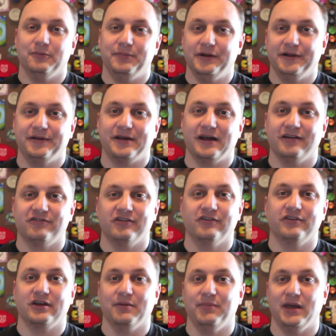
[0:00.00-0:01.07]
bit. It kind of
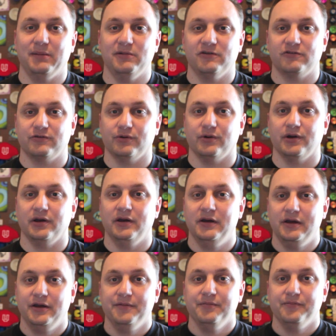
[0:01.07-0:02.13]
sounds like a baby's toy.
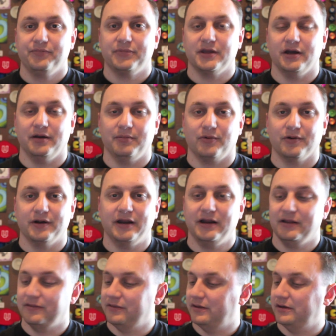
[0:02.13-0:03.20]
More than
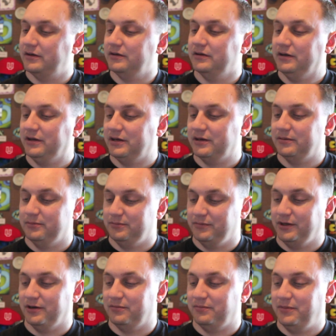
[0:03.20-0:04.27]
anything,
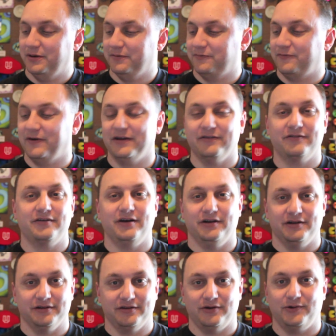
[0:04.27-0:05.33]
my friends
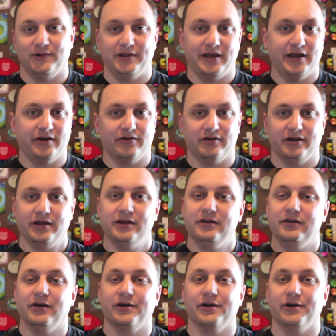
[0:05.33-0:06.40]
call it the holy hand grenade
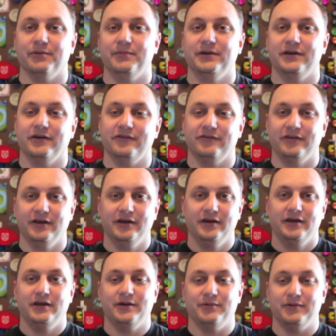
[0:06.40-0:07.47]
yo-yo, because
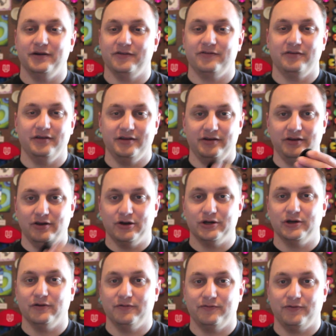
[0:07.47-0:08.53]
when it's in
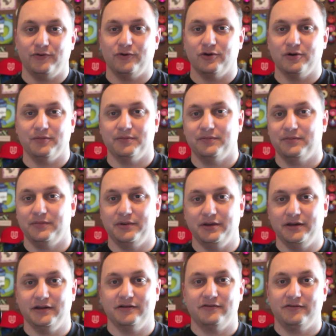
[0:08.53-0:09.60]
yo-yo form,
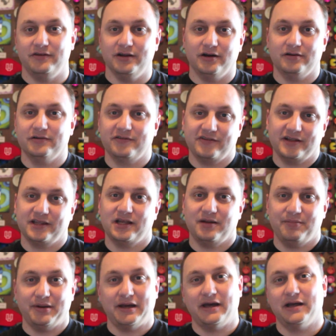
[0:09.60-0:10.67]
it's it's not
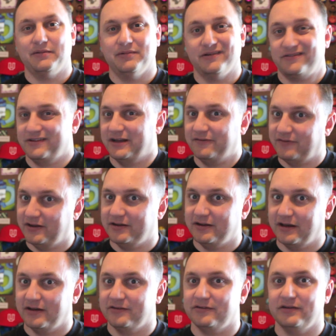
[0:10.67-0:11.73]
that bad, but it's not
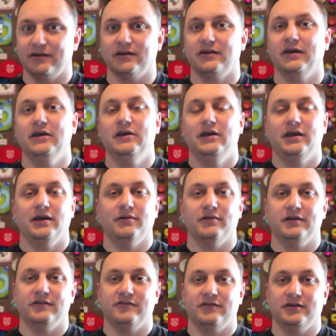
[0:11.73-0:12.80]
fantastic. And when
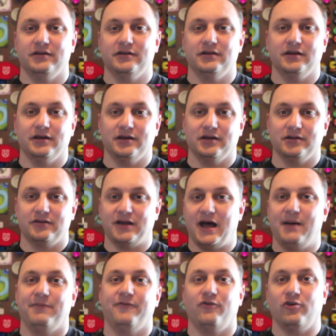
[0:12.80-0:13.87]
it's in
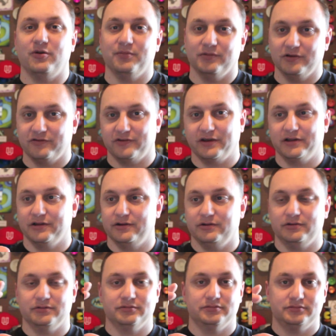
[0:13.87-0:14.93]
top form, it looks like a little